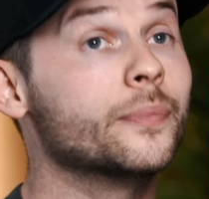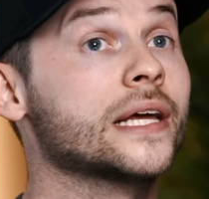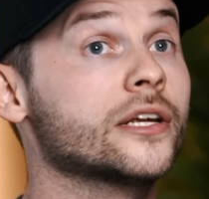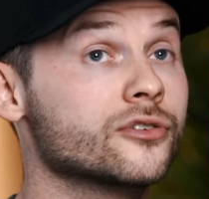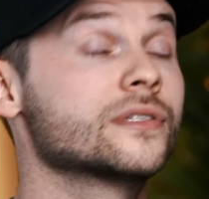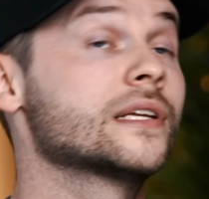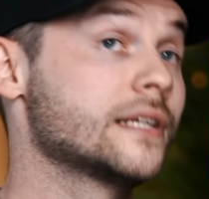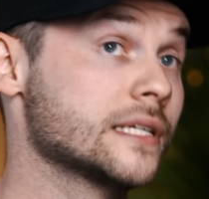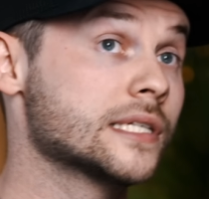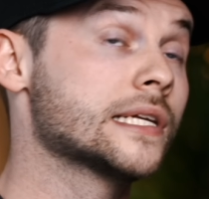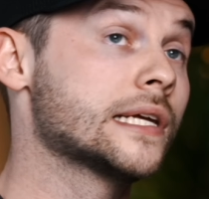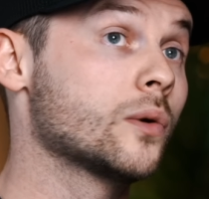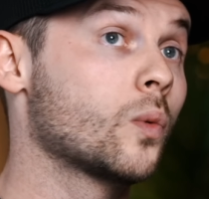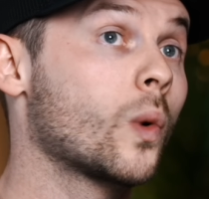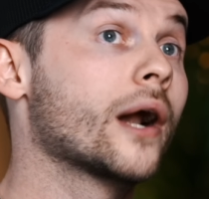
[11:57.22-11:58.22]
be interested to
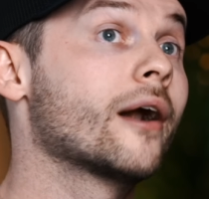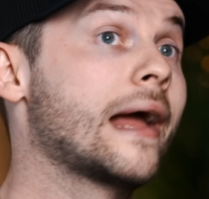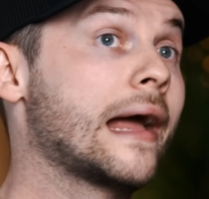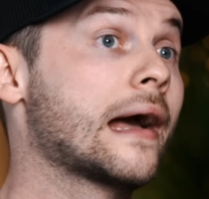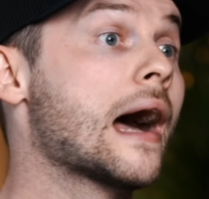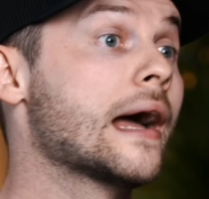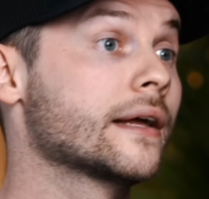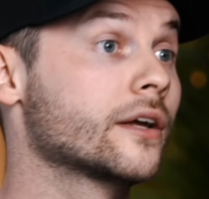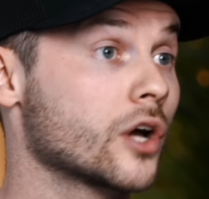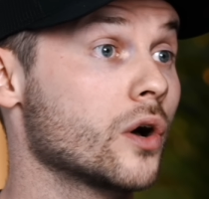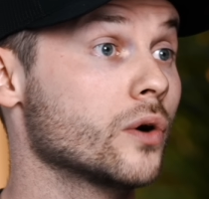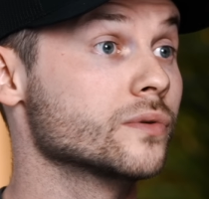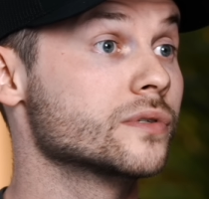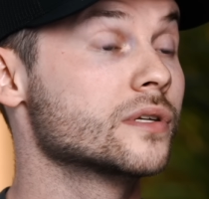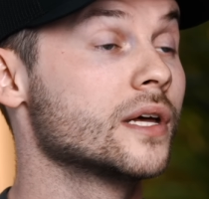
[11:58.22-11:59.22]
see where AI
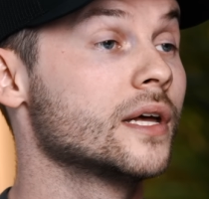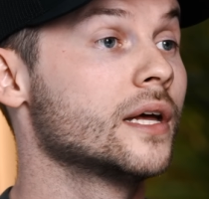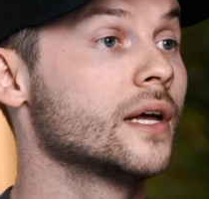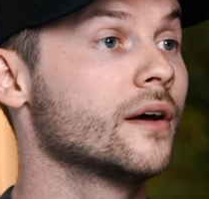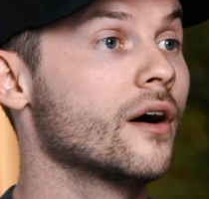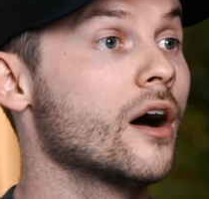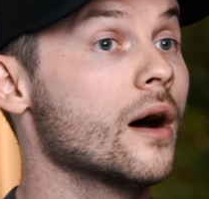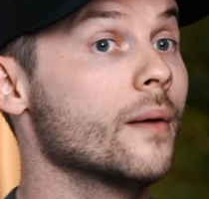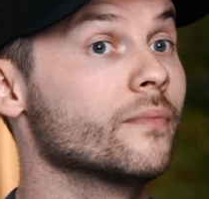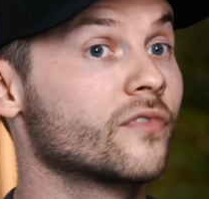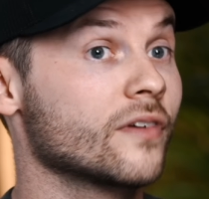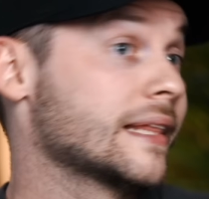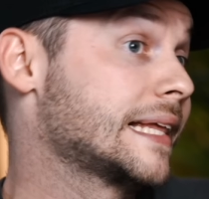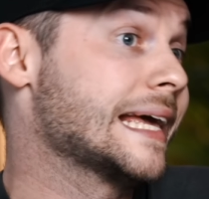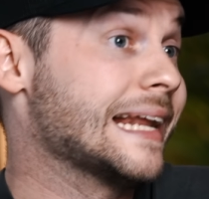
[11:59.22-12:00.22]
goes. Um,
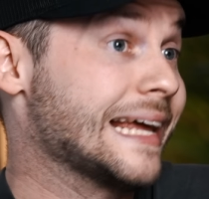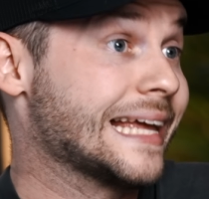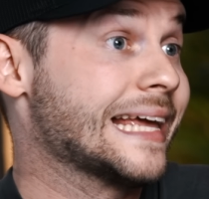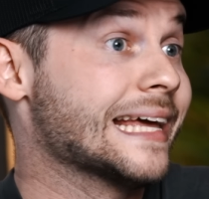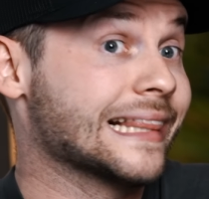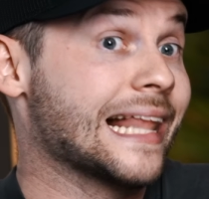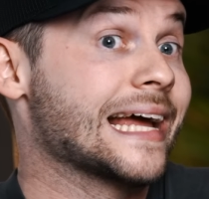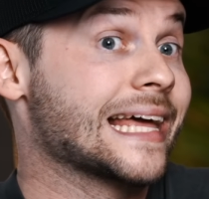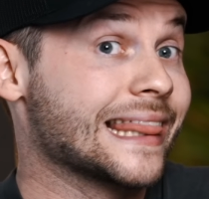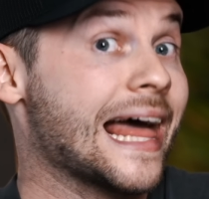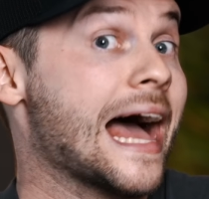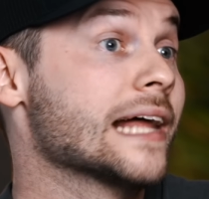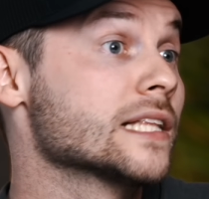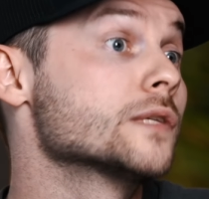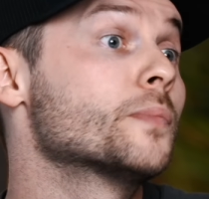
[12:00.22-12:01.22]
can it get like
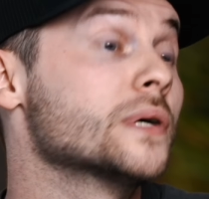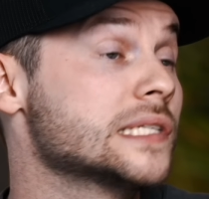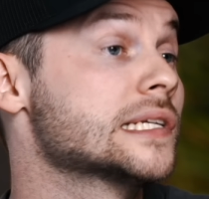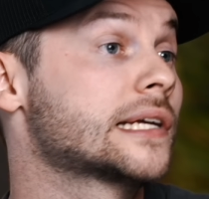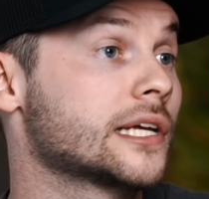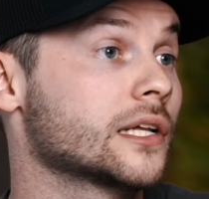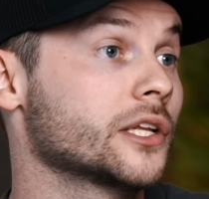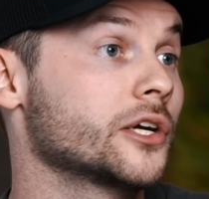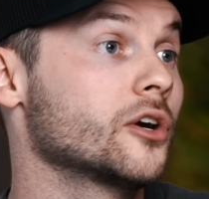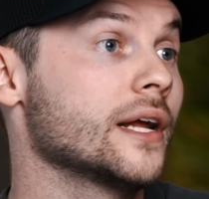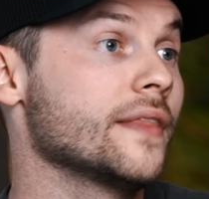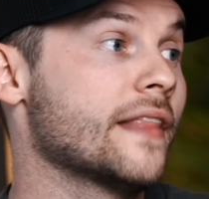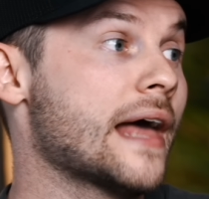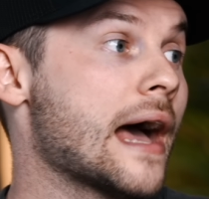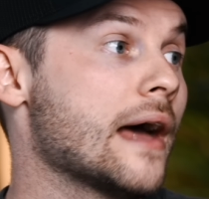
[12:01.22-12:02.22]
that particular
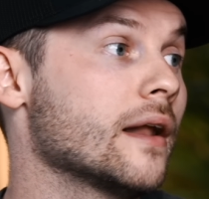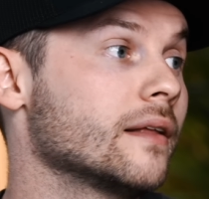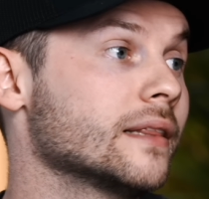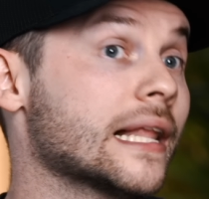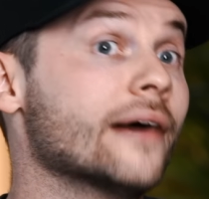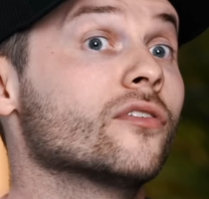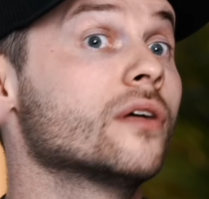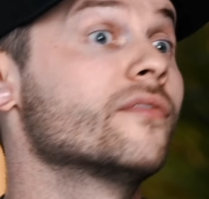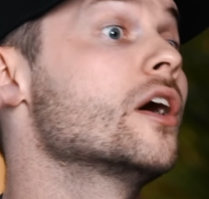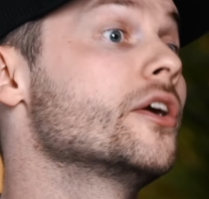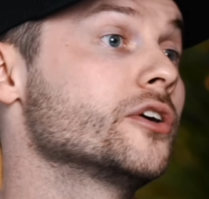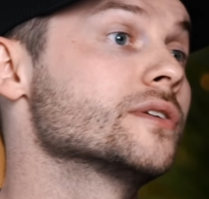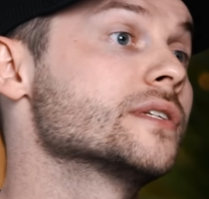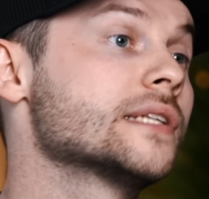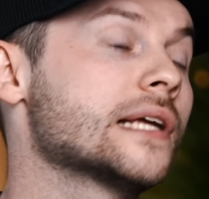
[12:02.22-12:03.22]
and that level of
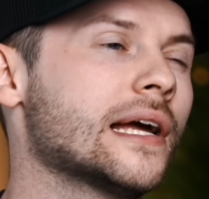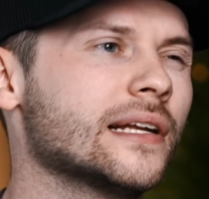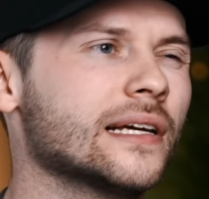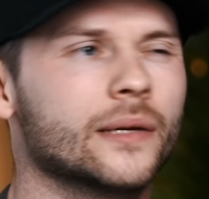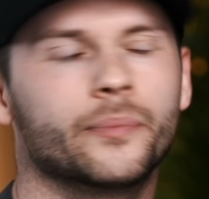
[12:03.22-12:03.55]
understanding?